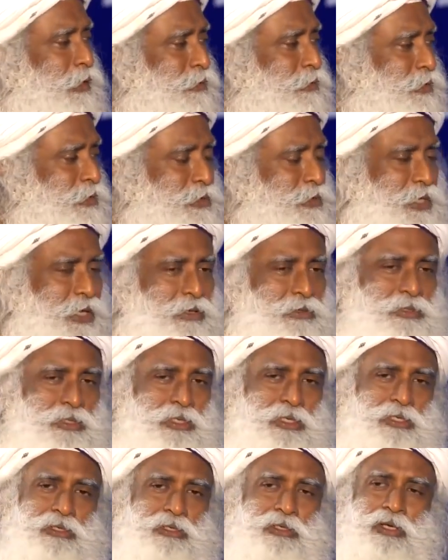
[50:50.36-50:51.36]
into this house
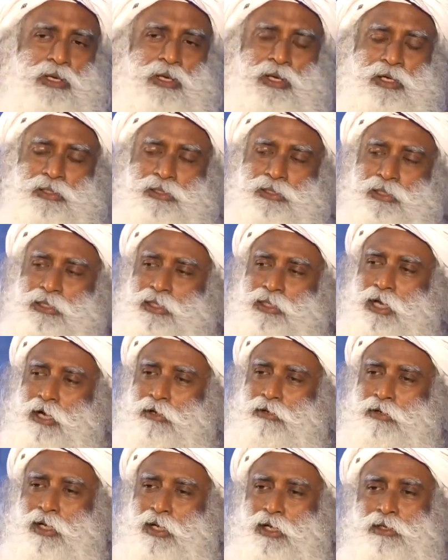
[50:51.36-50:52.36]
and uh, I sit
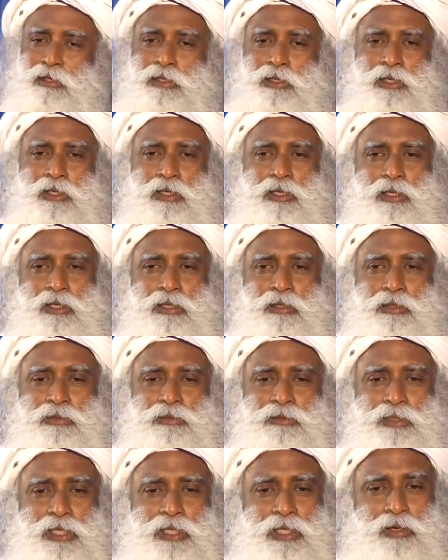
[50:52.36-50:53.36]
down and uh,
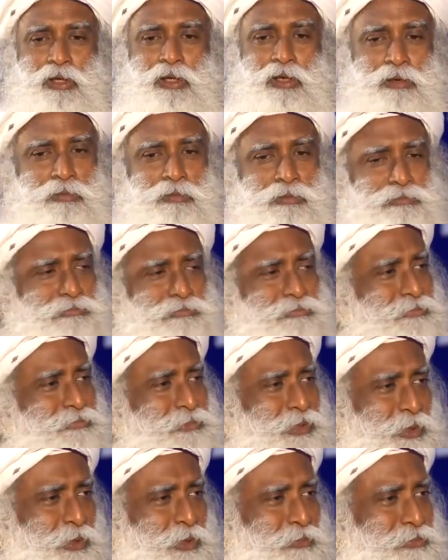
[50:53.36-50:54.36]
they're all,
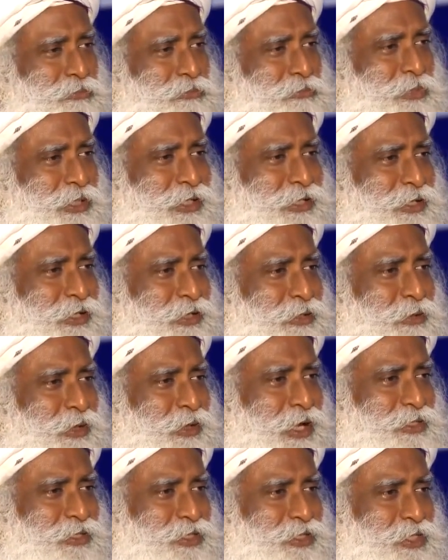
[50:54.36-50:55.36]
you know, been in
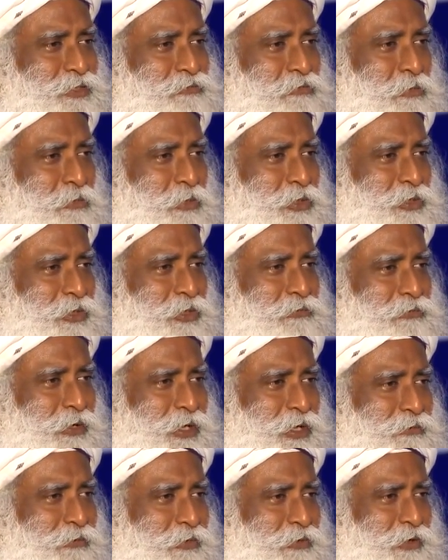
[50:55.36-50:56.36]
United States for more than
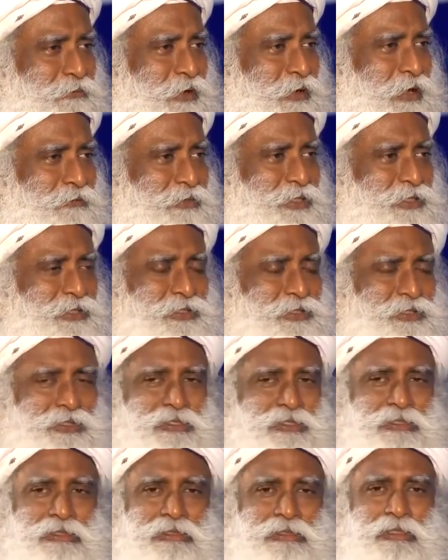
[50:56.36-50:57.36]
forty, forty-five years.
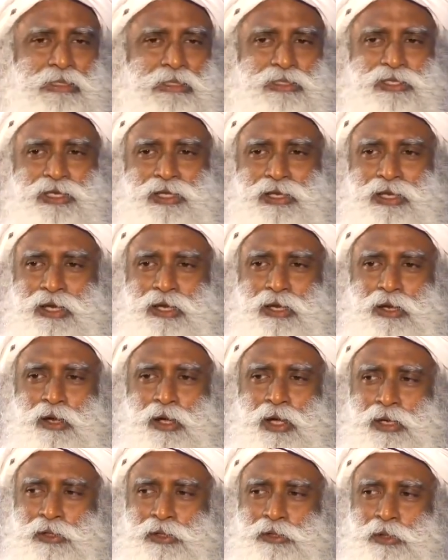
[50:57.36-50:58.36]
Children
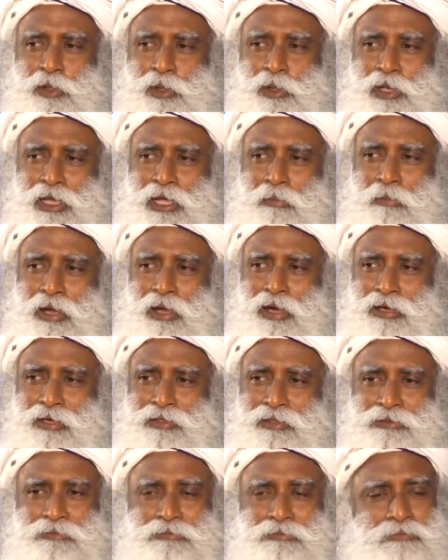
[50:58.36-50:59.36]
are all totally
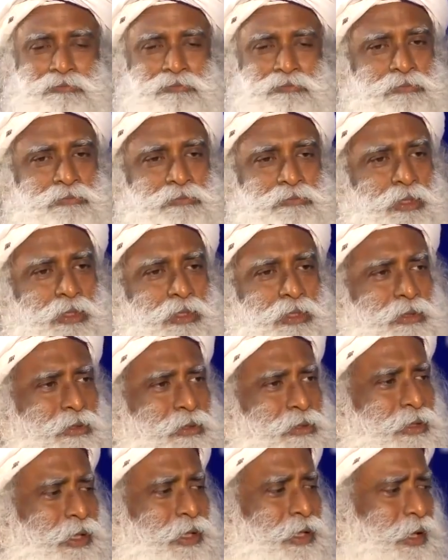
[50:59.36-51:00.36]
American.
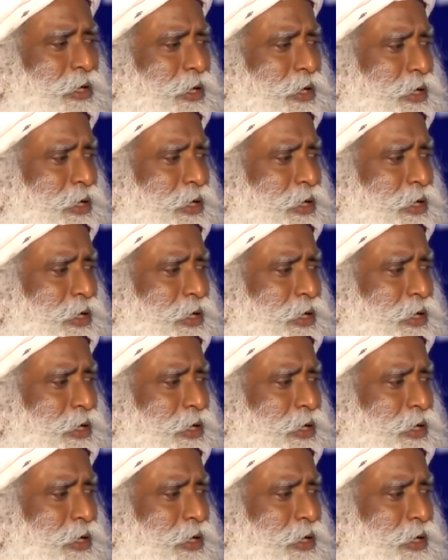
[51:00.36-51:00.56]
Then I